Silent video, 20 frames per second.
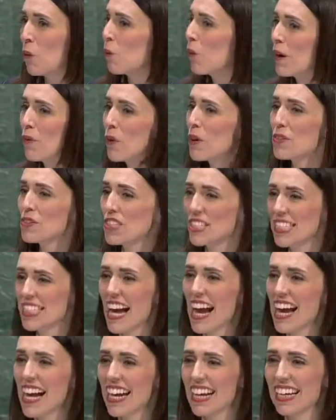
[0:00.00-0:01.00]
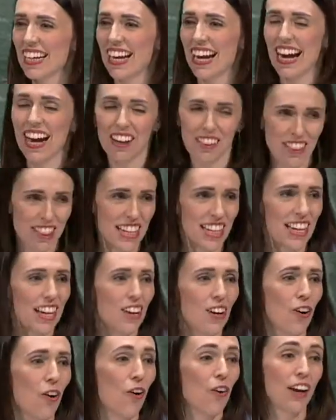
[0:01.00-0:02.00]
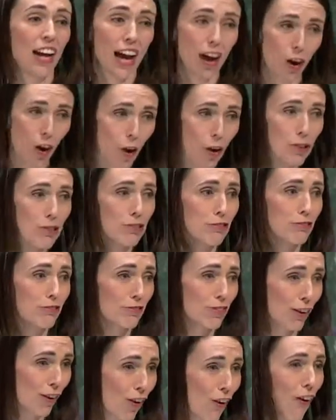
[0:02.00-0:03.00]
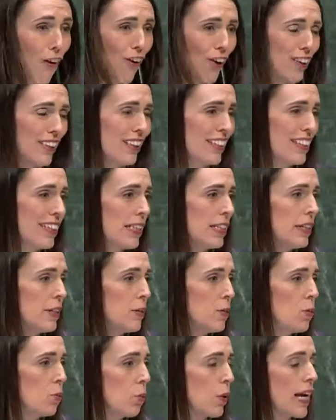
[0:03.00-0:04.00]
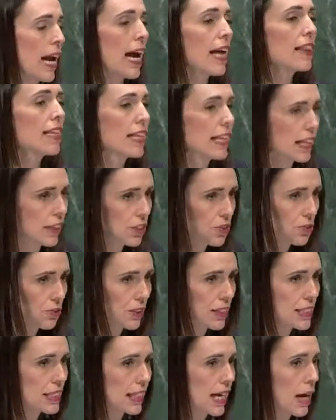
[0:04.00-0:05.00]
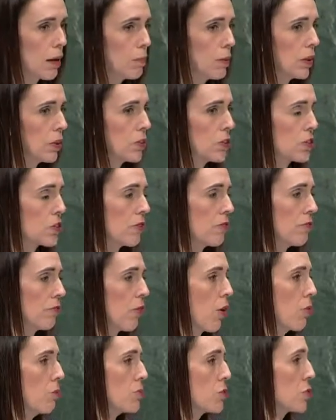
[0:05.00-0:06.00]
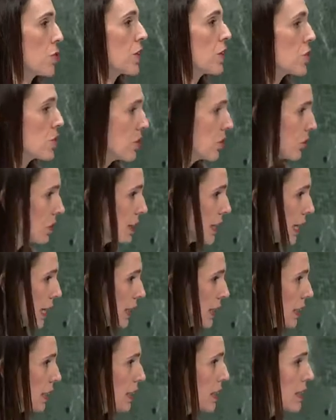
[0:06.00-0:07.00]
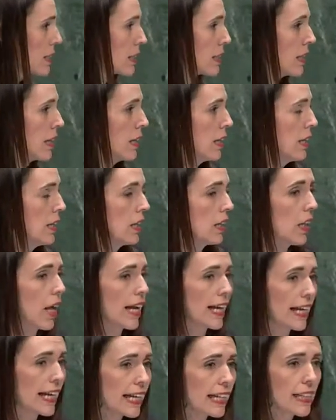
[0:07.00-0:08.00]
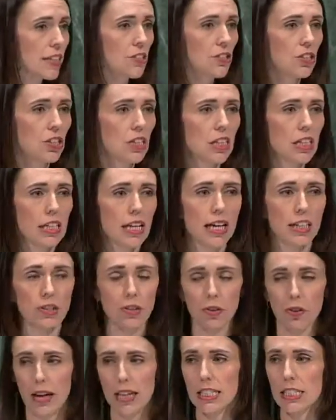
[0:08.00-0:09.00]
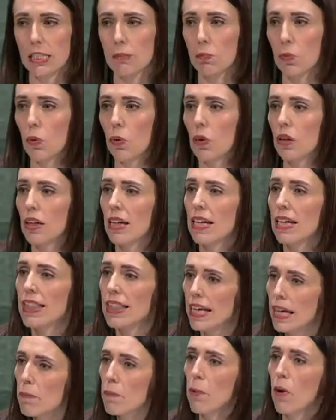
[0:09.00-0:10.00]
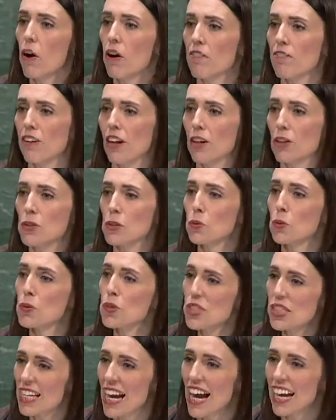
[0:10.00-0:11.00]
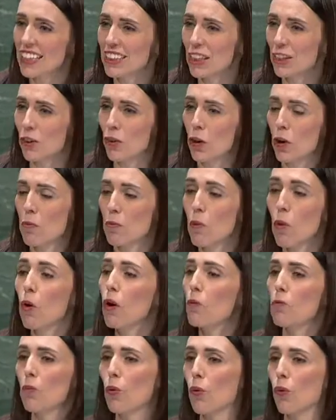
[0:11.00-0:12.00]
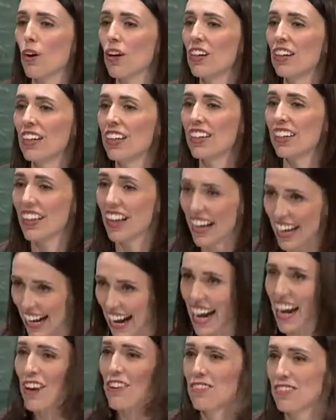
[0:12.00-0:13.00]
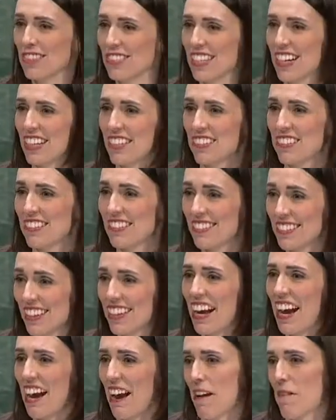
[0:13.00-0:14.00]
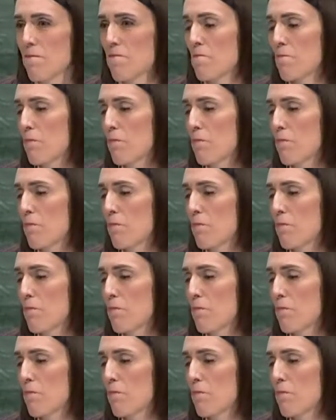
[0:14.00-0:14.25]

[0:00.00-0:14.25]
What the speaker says: we won't stay out there on our own for long. When other countries cut pollution from traditional sectors like energy and transport, their profiles will start to look more and more like ours does today.